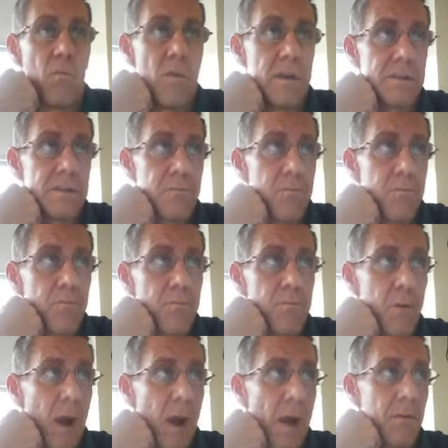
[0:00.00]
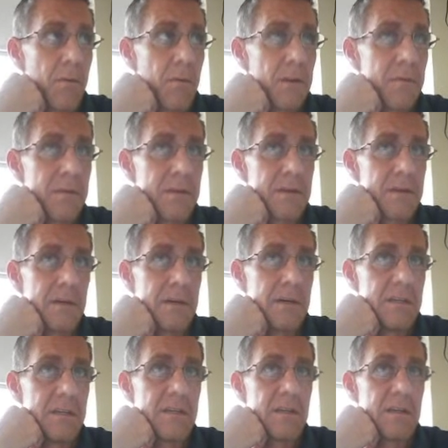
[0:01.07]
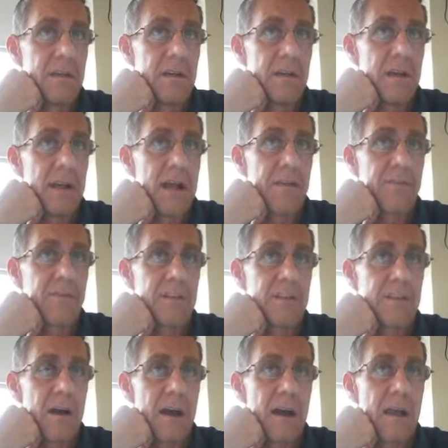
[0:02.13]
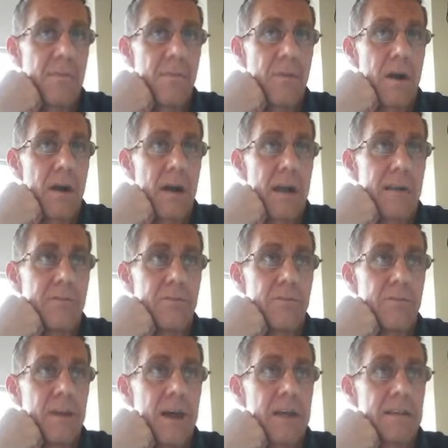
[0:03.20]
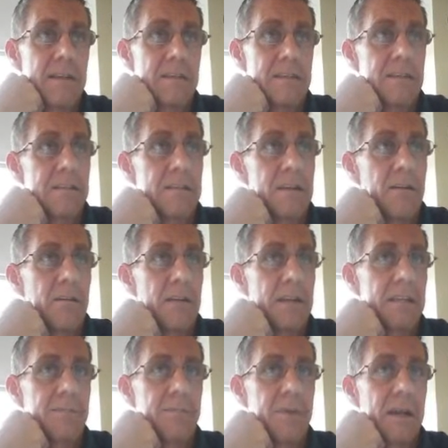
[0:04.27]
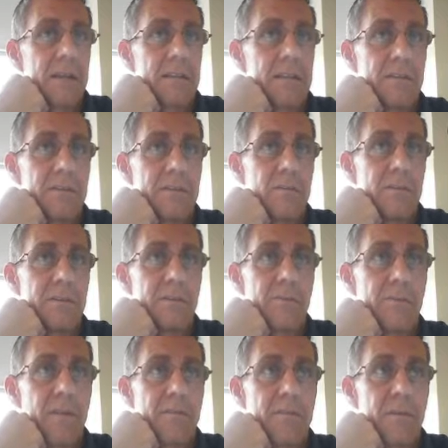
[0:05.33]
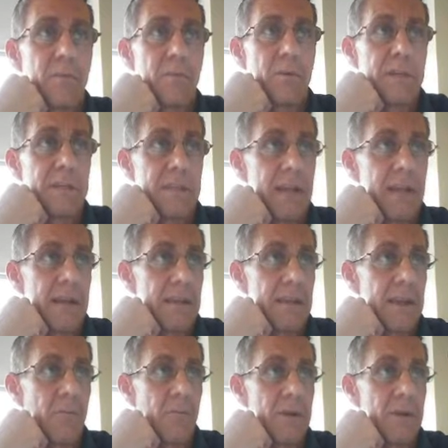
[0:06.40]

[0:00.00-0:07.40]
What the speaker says: it's probably because at the time, I do not necessarily expect the student to have completed that yet.